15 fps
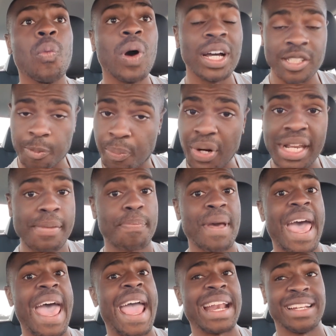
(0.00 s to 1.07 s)
was pretty
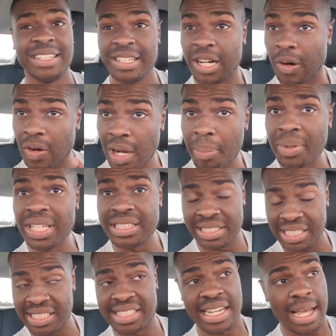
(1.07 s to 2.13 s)
bad, you know, a couple of
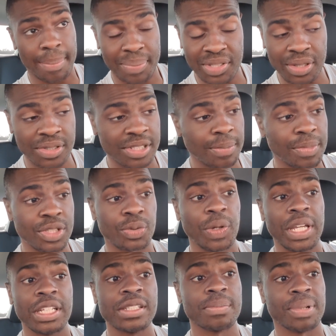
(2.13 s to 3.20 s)
decent episodes in
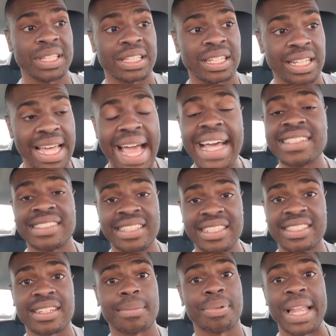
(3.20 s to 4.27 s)
between, but the last
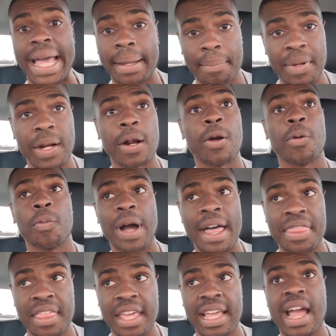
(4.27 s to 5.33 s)
season of Black Mirror,
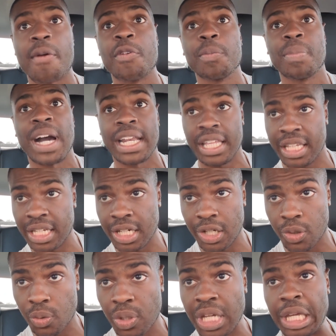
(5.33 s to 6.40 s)
I think everybody can
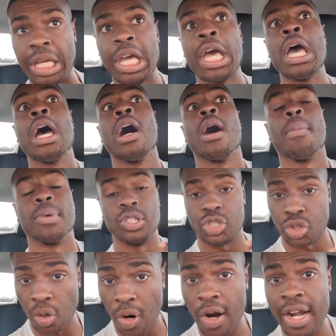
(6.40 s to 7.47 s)
agree, a
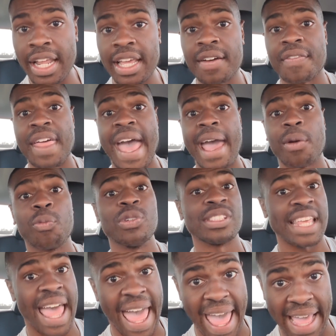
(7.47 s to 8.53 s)
majority of that
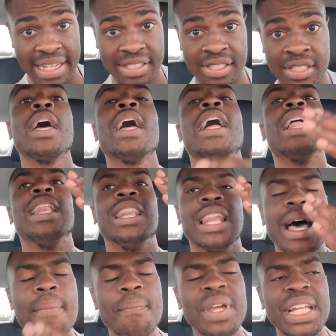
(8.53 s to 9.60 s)
was ass.
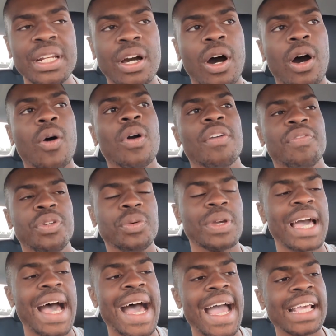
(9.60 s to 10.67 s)
Let me know if you
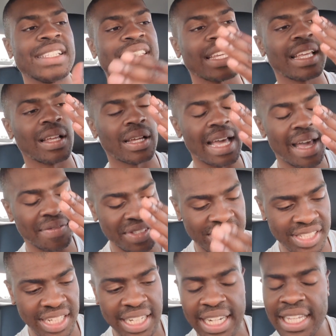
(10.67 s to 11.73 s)
guys have
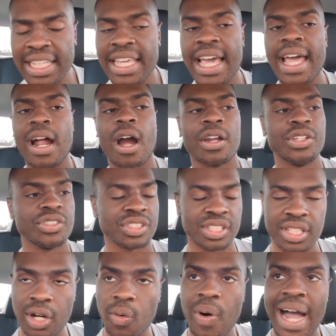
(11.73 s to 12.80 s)
seen it yet. Are you
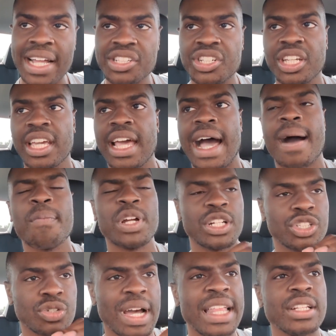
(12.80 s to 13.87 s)
still watching it? I'm
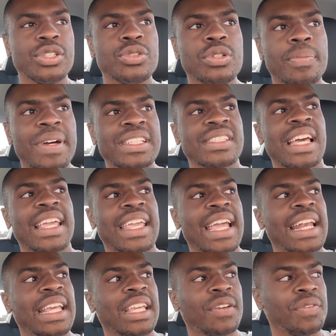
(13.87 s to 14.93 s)
gonna try to do the best I
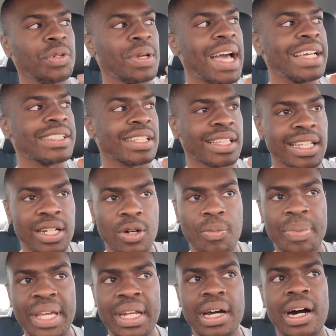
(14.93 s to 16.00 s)
can to give you guys a
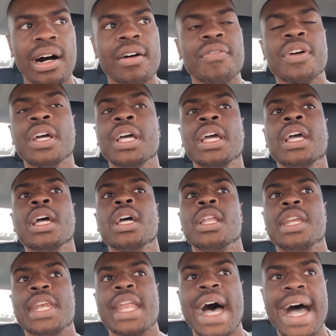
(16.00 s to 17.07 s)
little bit of
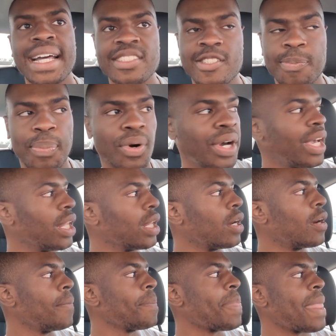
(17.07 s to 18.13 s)

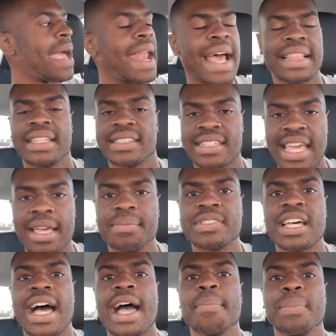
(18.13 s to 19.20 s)
non-spoiler, and at the same
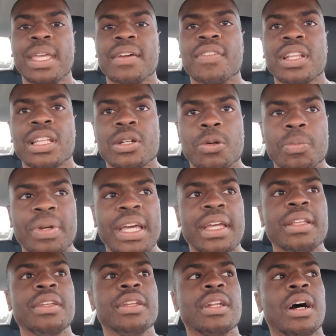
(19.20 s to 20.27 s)
time give a little
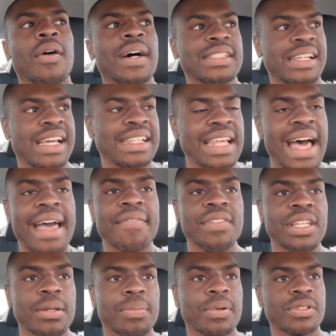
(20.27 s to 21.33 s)
bit, you know, as I
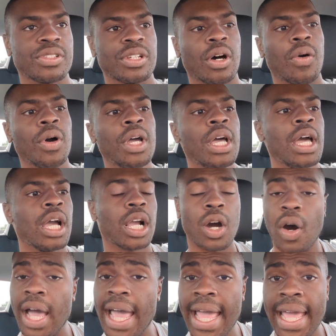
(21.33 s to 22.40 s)
dive deeper. So
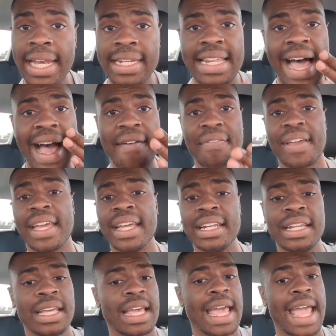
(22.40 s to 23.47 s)
go ahead, dive
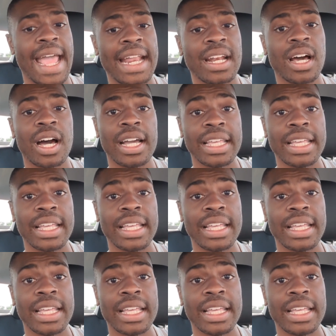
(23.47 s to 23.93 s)
in, and